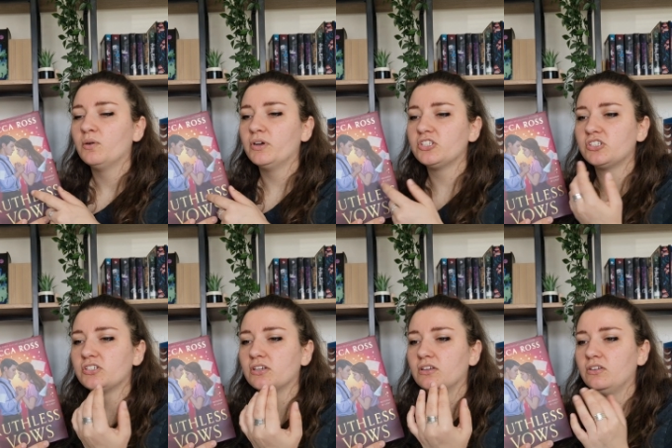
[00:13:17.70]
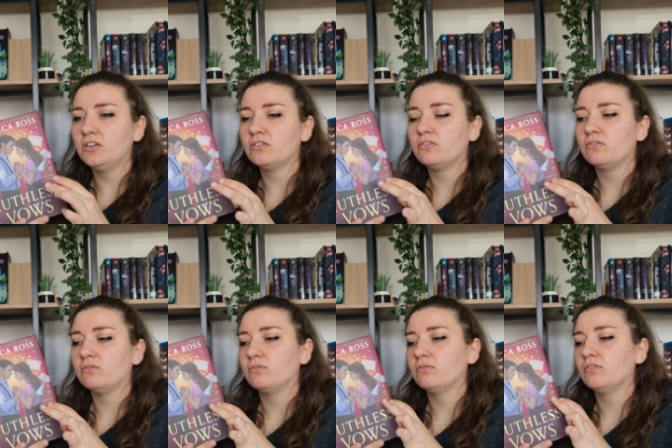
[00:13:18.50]
which, you
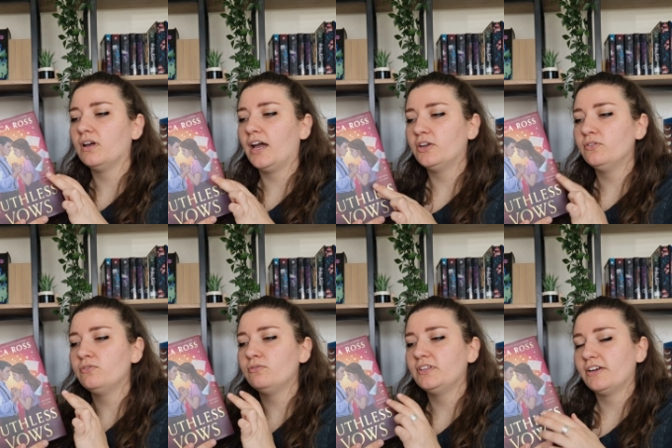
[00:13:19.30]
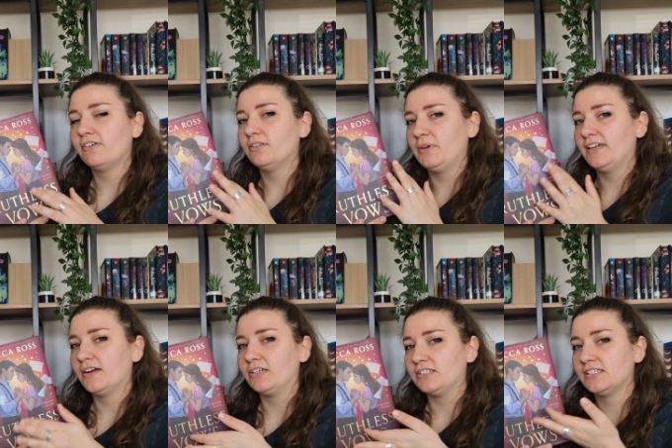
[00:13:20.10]
know, I know they are the main
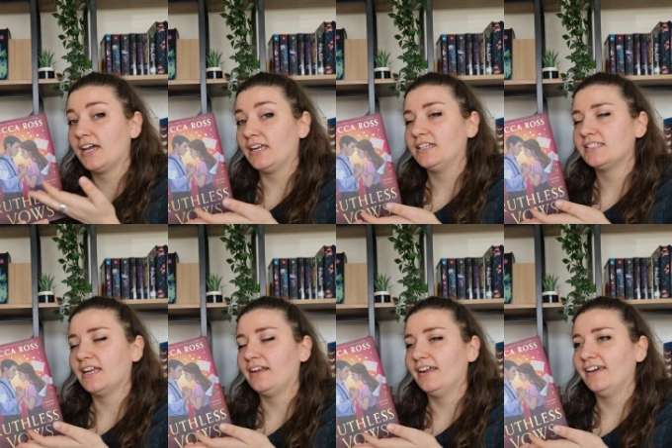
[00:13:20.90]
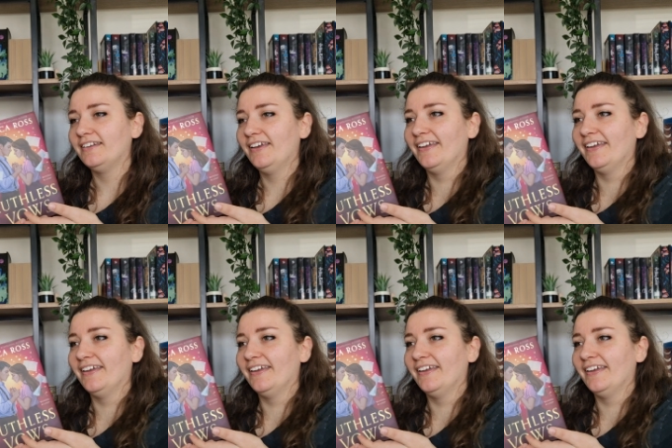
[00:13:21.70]
characters, I understand that.